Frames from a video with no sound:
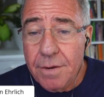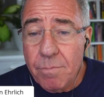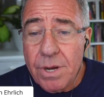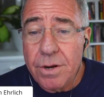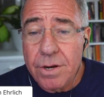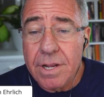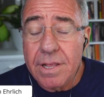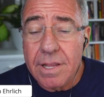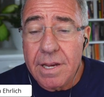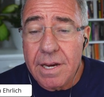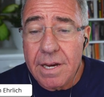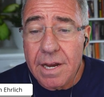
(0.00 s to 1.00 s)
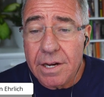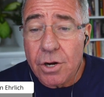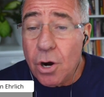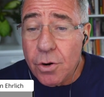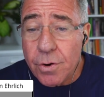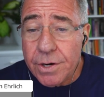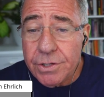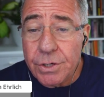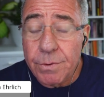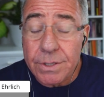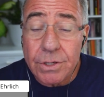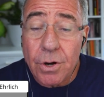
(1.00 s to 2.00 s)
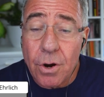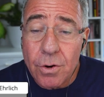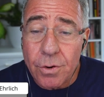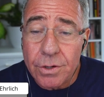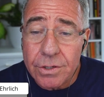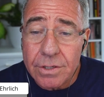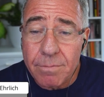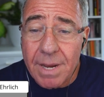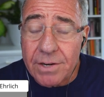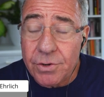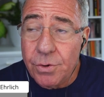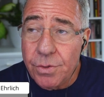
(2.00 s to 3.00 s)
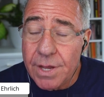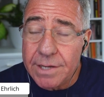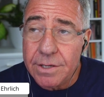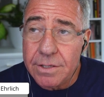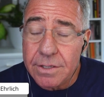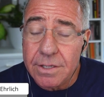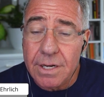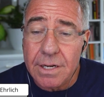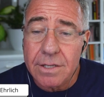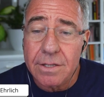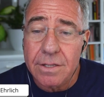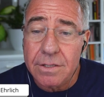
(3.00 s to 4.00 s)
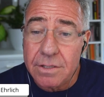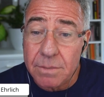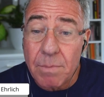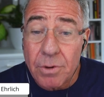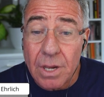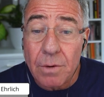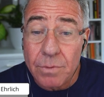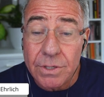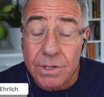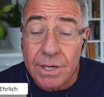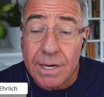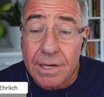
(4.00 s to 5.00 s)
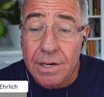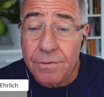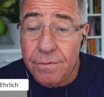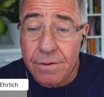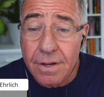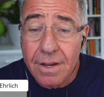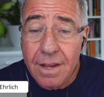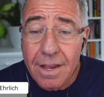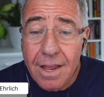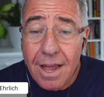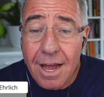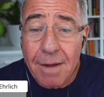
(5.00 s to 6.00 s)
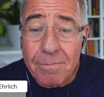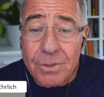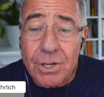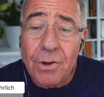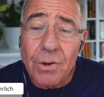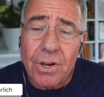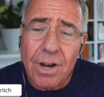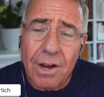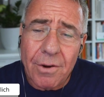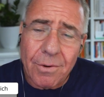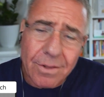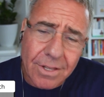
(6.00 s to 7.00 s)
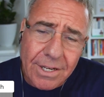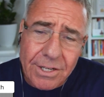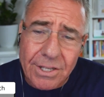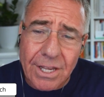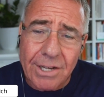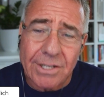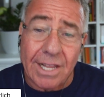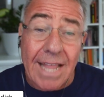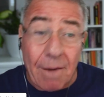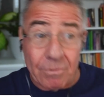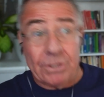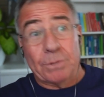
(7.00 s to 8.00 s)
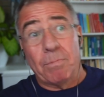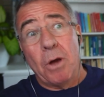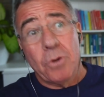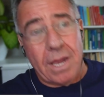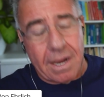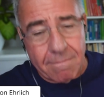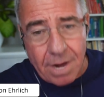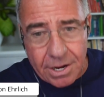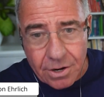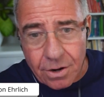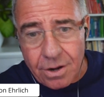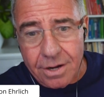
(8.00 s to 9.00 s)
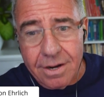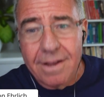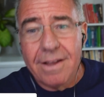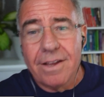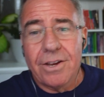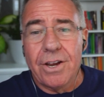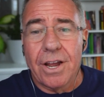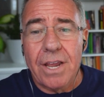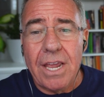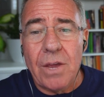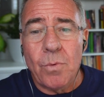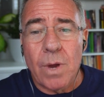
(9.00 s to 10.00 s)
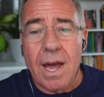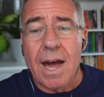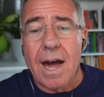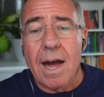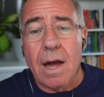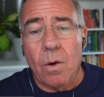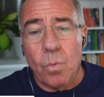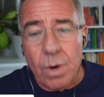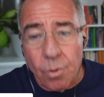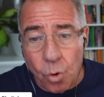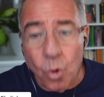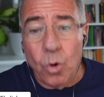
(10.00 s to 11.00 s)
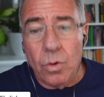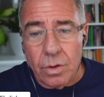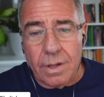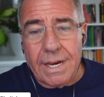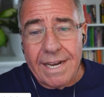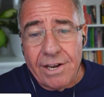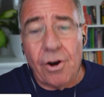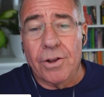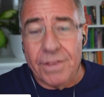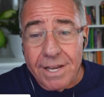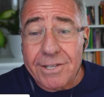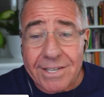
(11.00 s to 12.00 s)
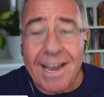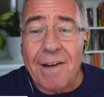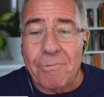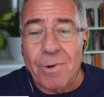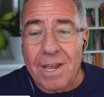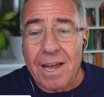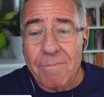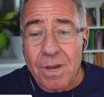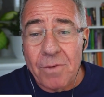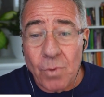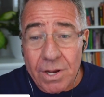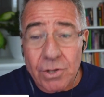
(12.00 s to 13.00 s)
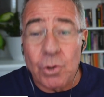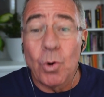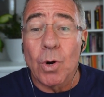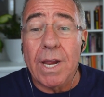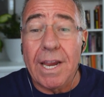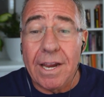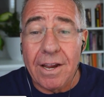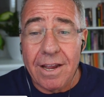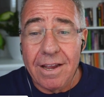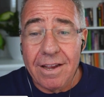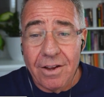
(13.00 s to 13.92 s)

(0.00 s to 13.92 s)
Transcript: admitted in the uh, Congress, US Congress, about 2006, that smoking was addictive. Um, so, you know, these things, and that was smoking, my God. You know, here we are, we're all in on this, aren't we? I mean, we're talking